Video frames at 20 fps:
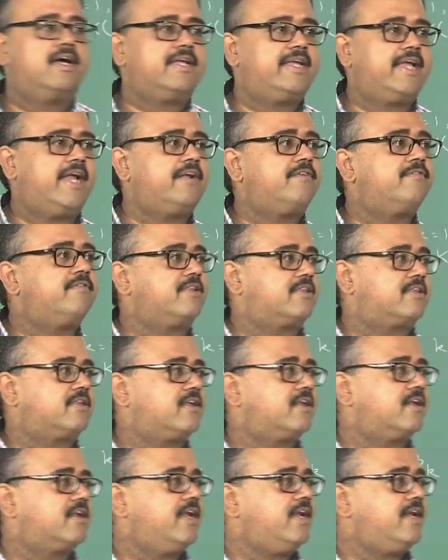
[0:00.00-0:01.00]
gate width,
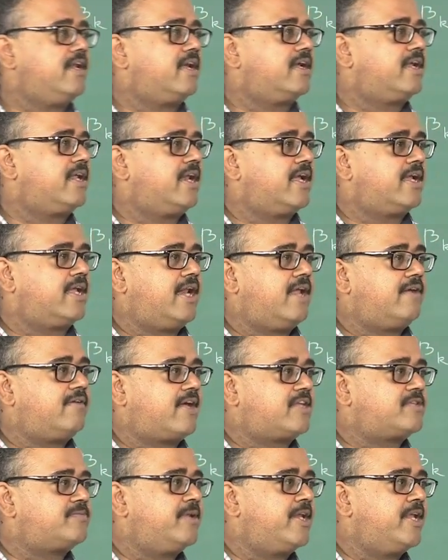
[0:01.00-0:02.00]
right, I can have
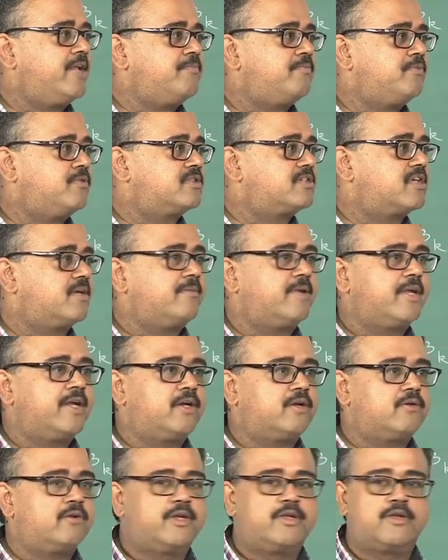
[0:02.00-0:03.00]
as many inputs coming
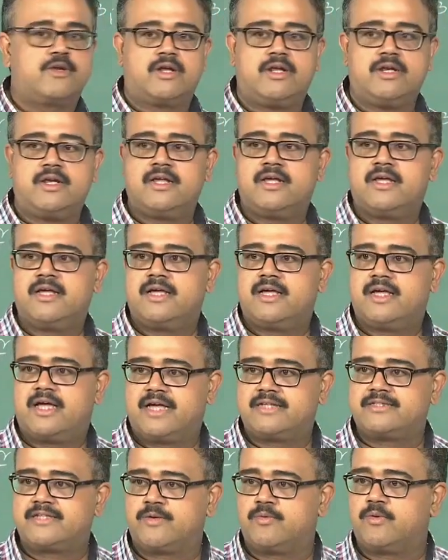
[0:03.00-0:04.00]
into a neuron
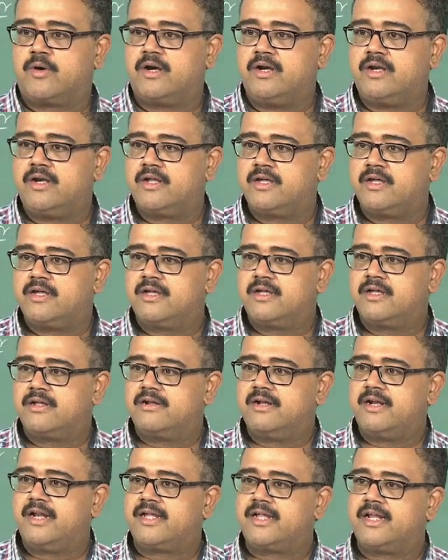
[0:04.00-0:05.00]
as I want,
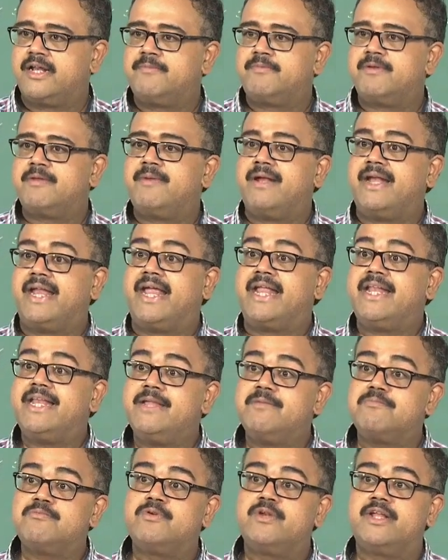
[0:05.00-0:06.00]
right, I can implement
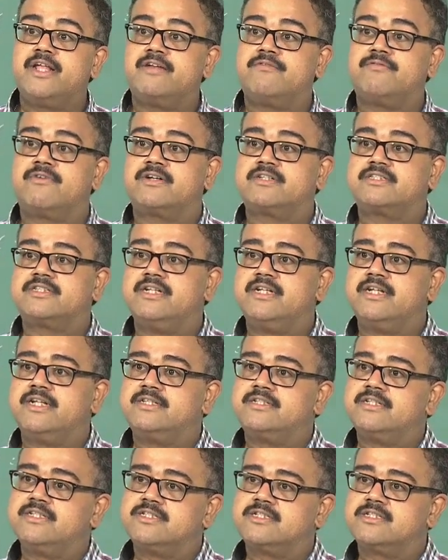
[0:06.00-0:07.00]
any Boolean function in
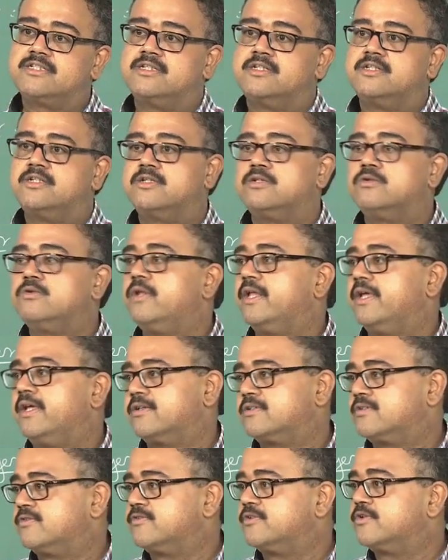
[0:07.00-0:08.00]
just 2
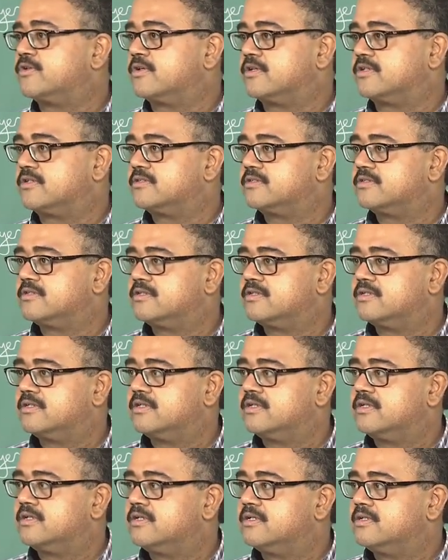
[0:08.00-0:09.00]
layers of neurons.
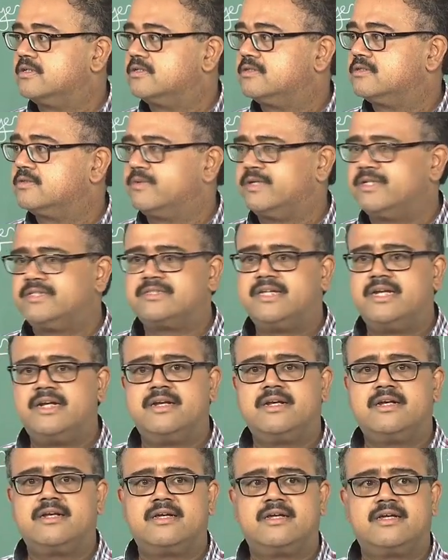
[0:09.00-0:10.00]
So why is that?
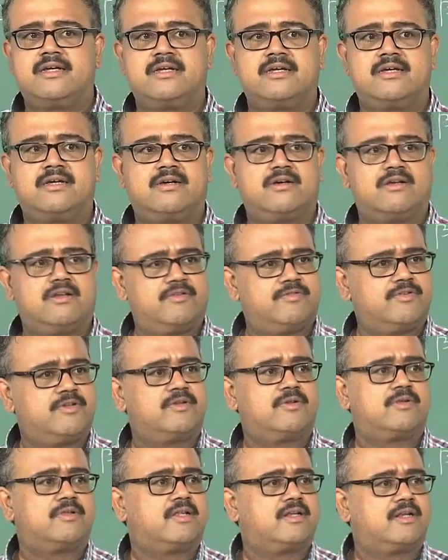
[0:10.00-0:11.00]
All of you
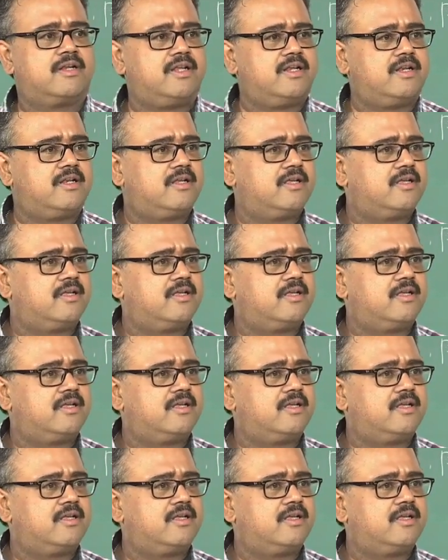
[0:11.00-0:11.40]
know that, right?